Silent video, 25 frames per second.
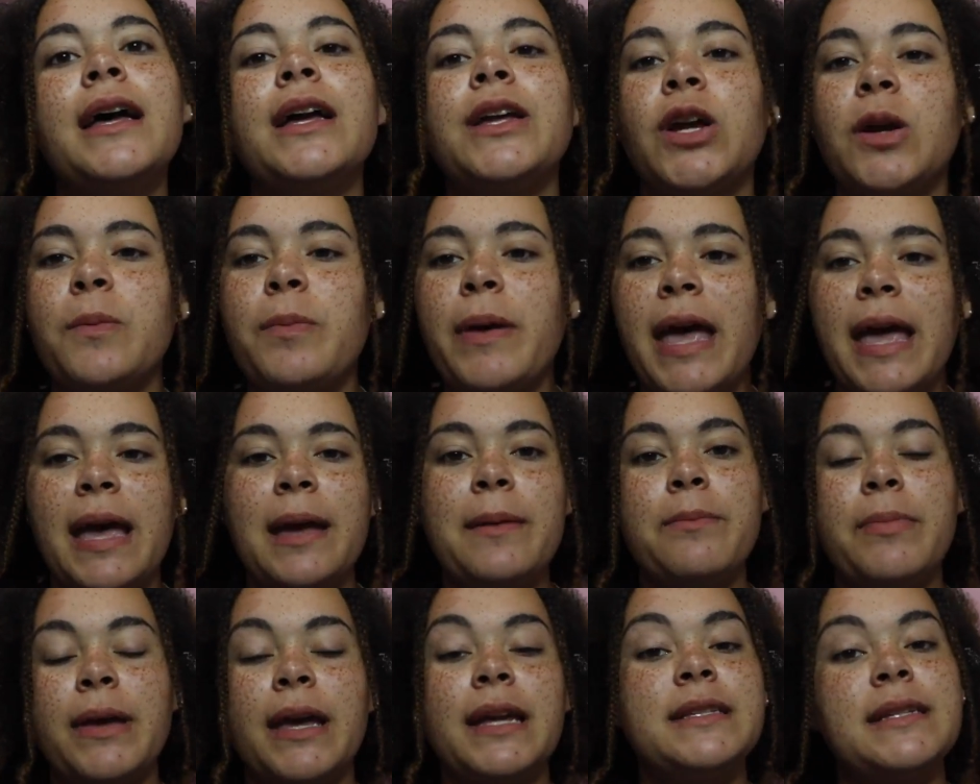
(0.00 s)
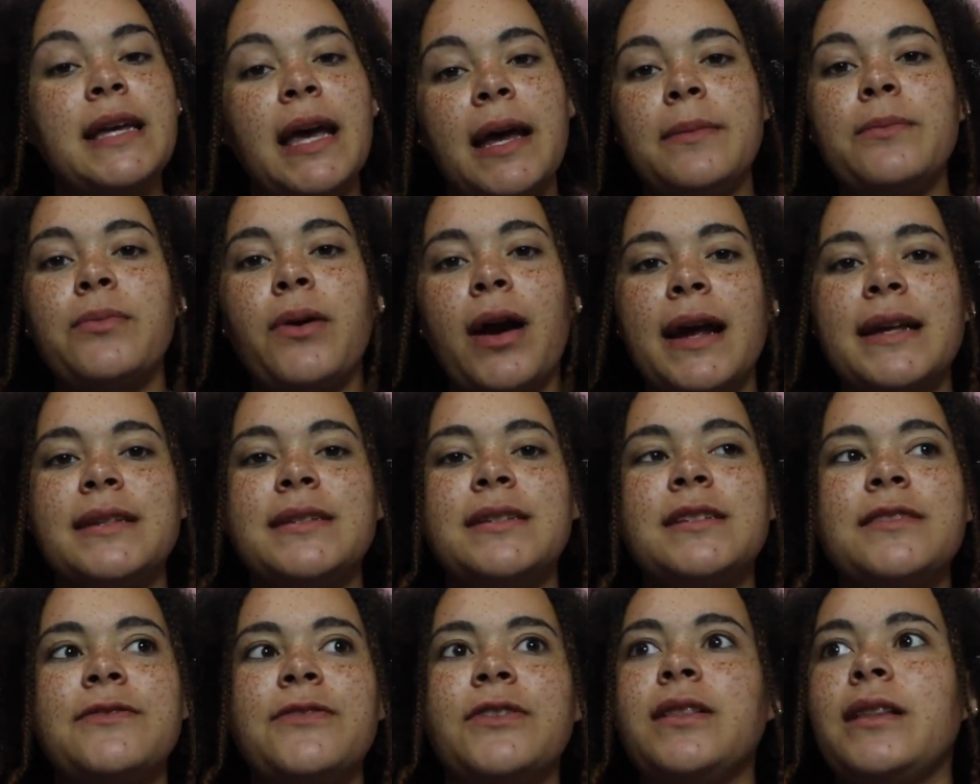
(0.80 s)
You're paying Big Ten
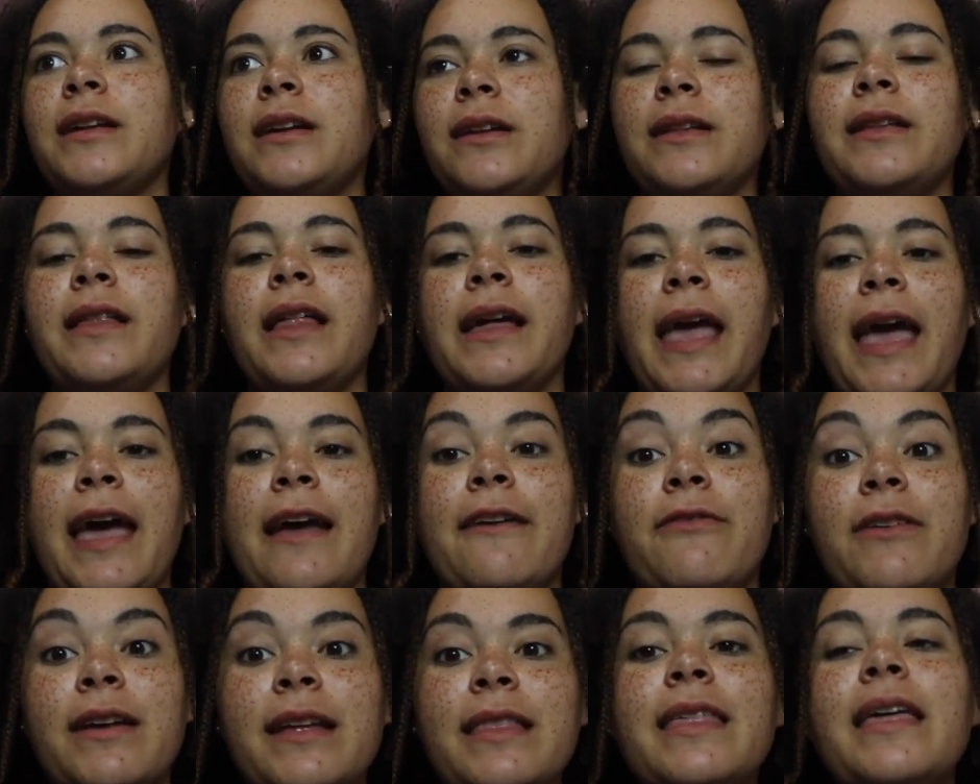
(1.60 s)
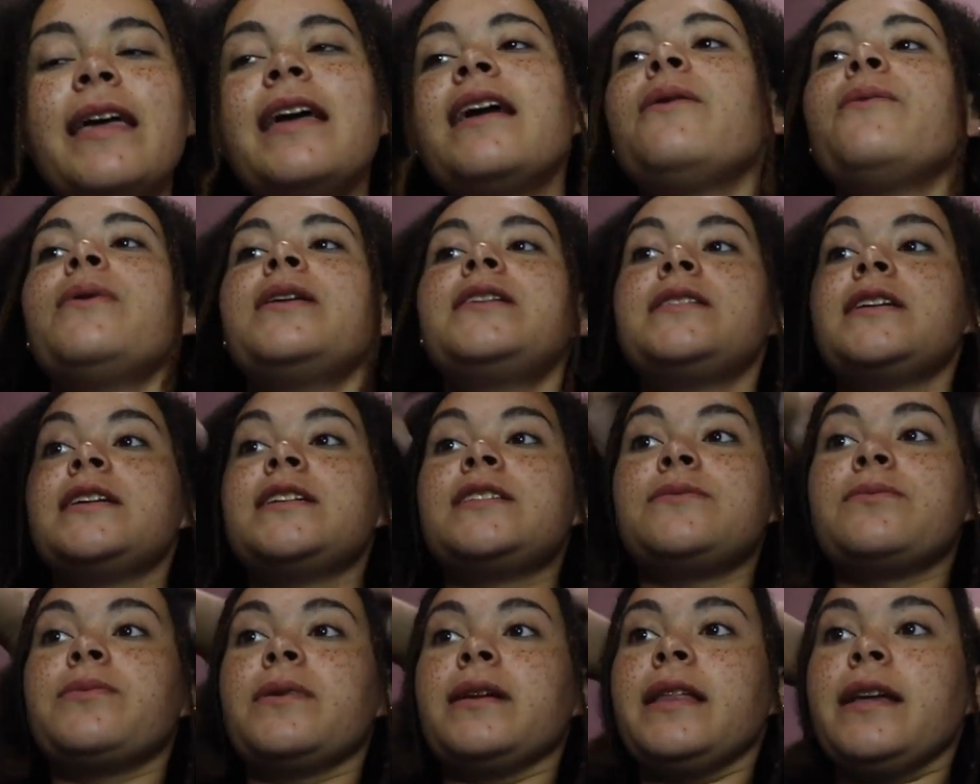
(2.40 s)
prices for literally like everything, which
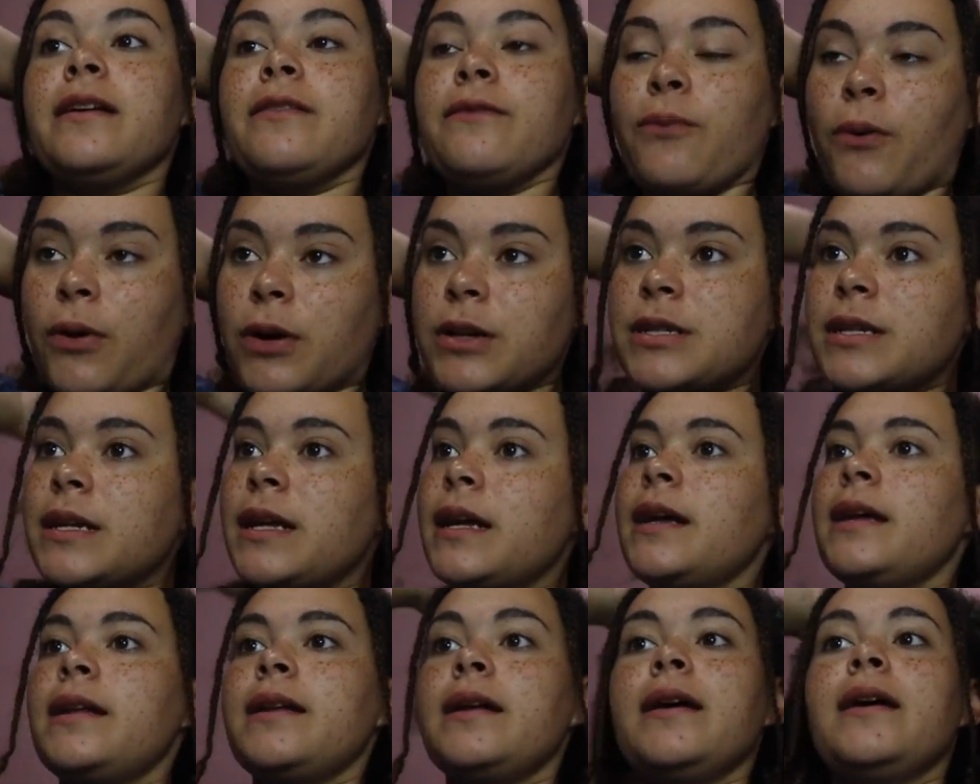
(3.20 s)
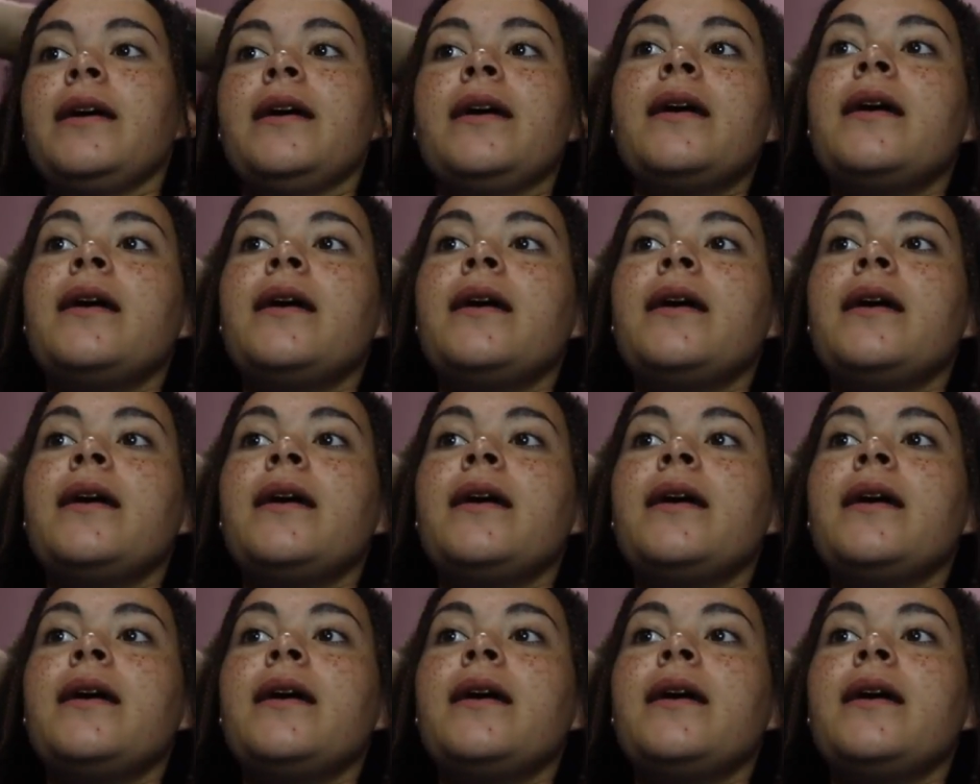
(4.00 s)
is really unfortunate.